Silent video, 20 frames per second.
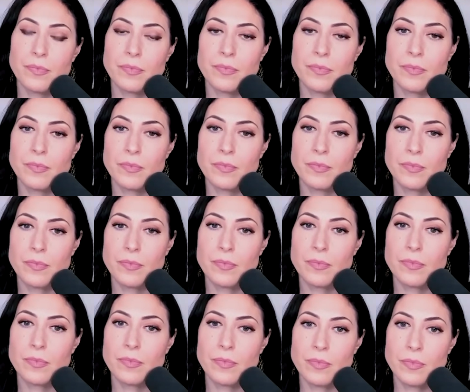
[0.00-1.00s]

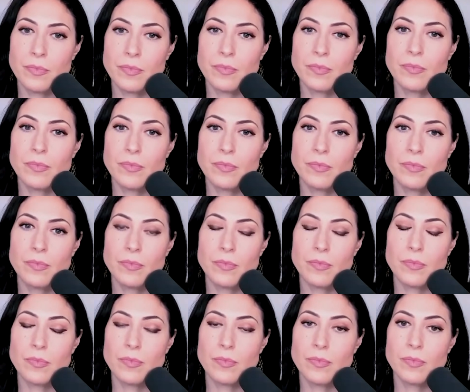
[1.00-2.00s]

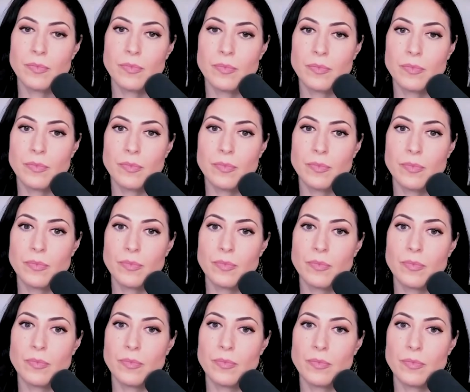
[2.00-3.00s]

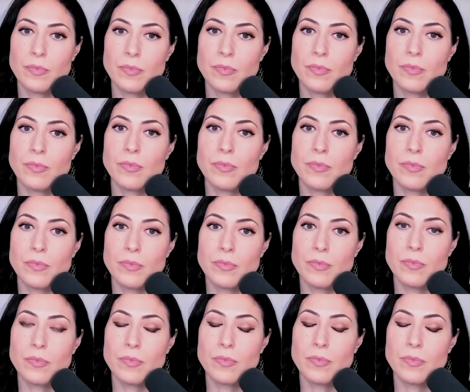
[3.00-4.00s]

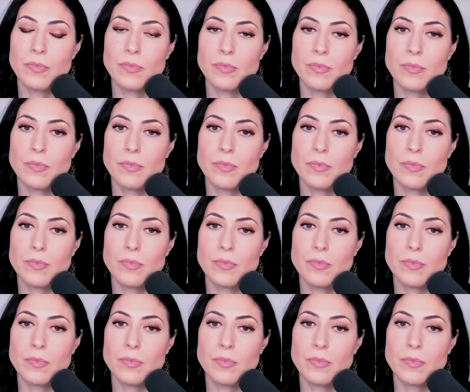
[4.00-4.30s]
[no speech]